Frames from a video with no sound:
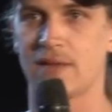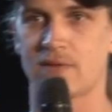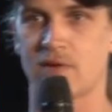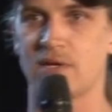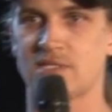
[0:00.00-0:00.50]

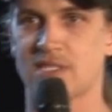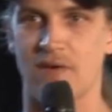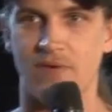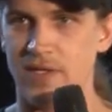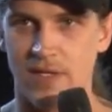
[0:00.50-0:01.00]
and
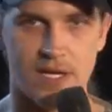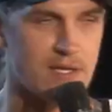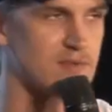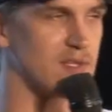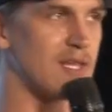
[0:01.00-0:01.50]
37
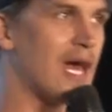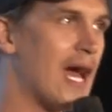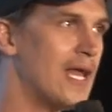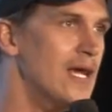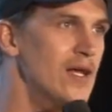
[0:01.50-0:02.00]
this and
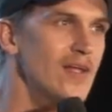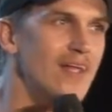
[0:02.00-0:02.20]
that.